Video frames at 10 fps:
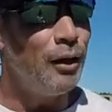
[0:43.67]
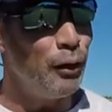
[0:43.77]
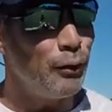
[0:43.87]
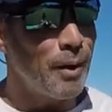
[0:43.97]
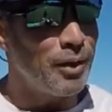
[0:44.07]

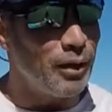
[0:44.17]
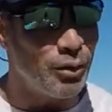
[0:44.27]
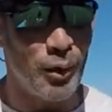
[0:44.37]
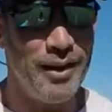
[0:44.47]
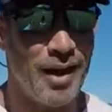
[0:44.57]
You do something
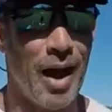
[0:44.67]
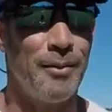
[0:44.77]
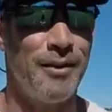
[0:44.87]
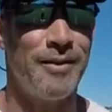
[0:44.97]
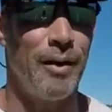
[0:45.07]
3
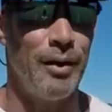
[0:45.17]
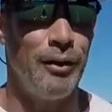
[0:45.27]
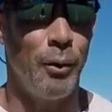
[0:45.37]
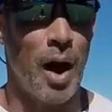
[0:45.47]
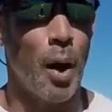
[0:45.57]
times in
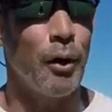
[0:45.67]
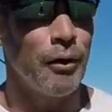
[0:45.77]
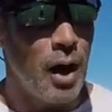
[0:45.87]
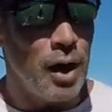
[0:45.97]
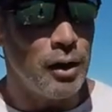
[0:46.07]
72
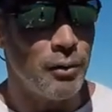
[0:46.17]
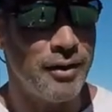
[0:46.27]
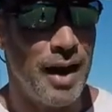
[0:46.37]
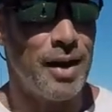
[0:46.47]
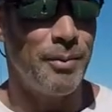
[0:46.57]
hours, you
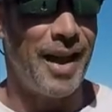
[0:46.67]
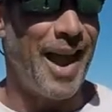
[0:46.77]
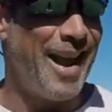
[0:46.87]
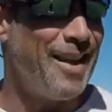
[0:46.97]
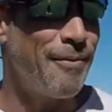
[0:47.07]
retain up to
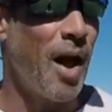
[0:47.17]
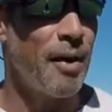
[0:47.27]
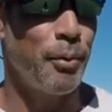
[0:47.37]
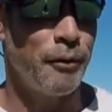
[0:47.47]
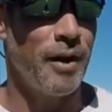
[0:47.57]

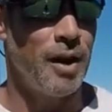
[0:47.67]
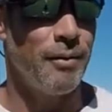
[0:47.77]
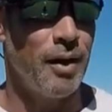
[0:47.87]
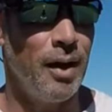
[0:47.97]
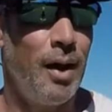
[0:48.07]
85%
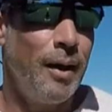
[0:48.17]
of it.